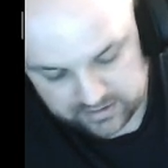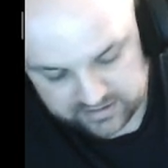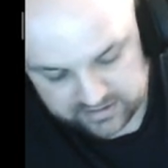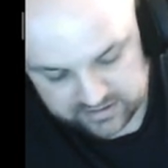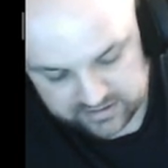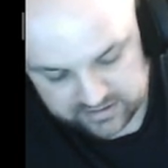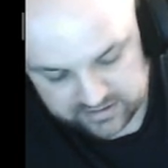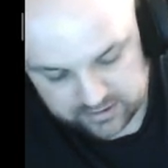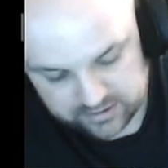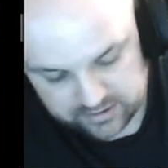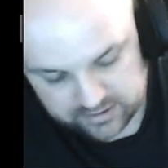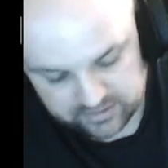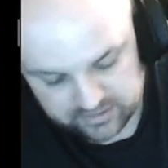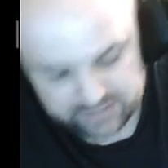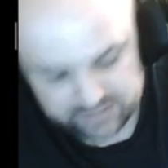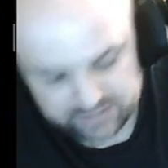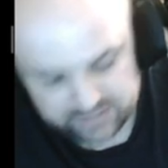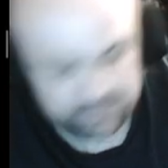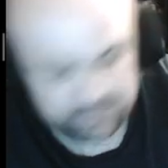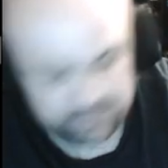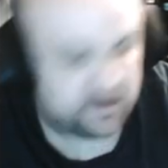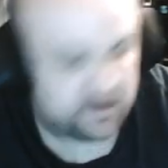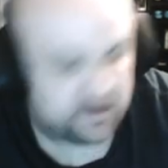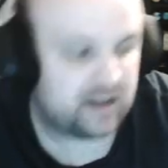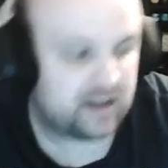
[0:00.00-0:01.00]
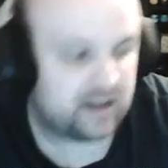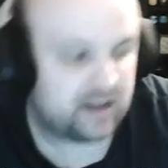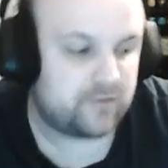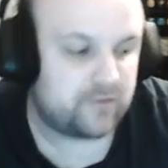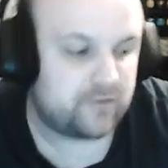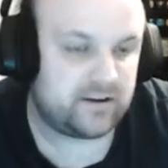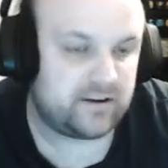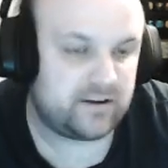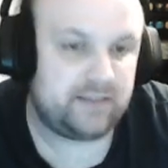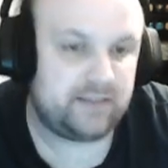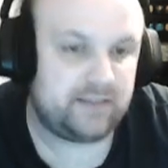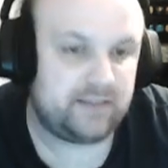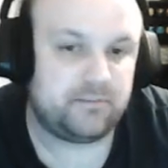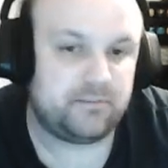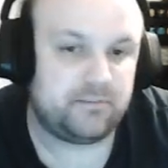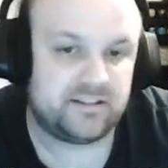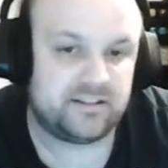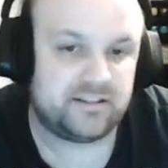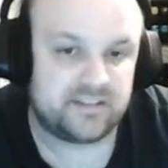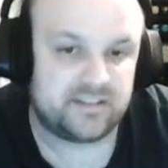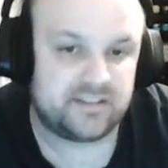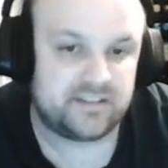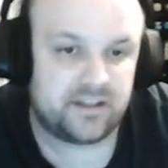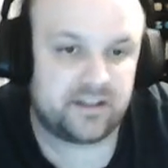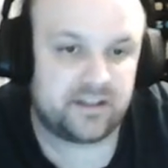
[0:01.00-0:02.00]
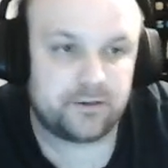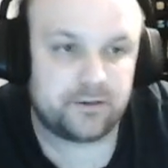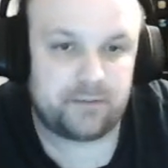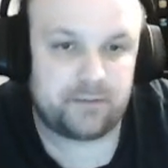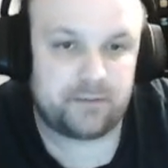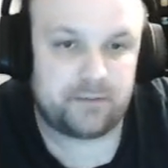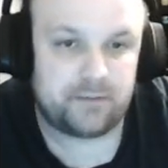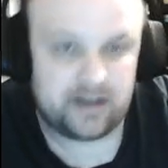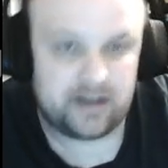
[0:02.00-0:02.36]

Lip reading: is going to be pi over 8 plus another pi